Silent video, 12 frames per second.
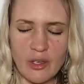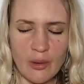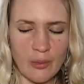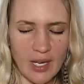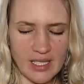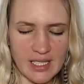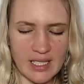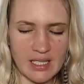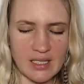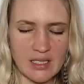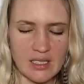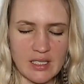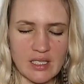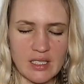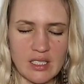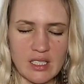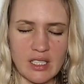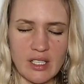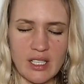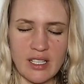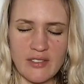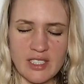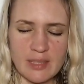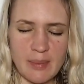when you're ready, you've got to
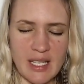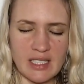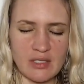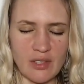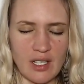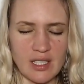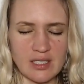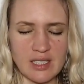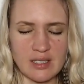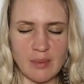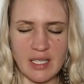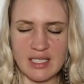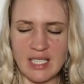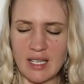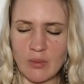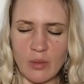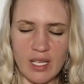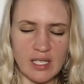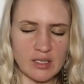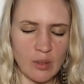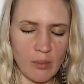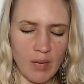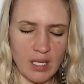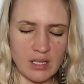give it space first. This might take weeks
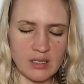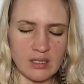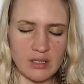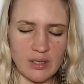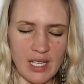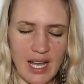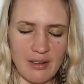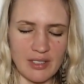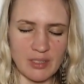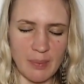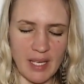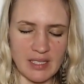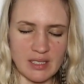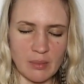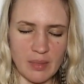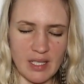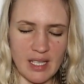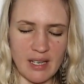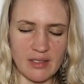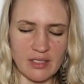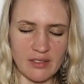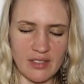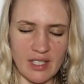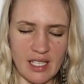or months to allow it space to be there
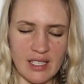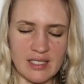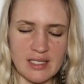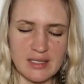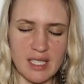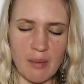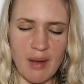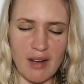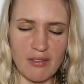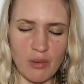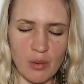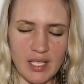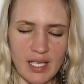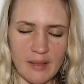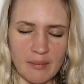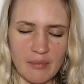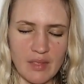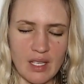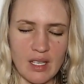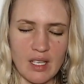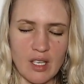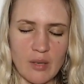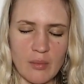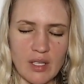and to feel it. This isn't about avoiding.
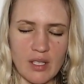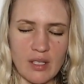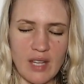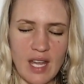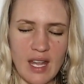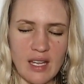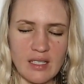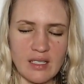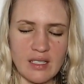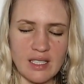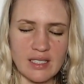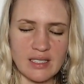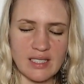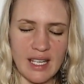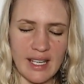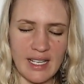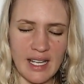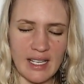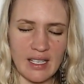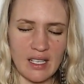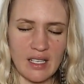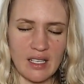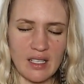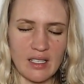For you, then, this is healing.
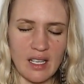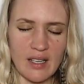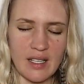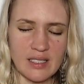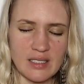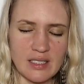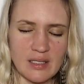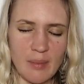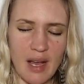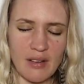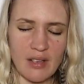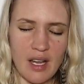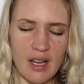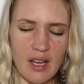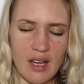And this is about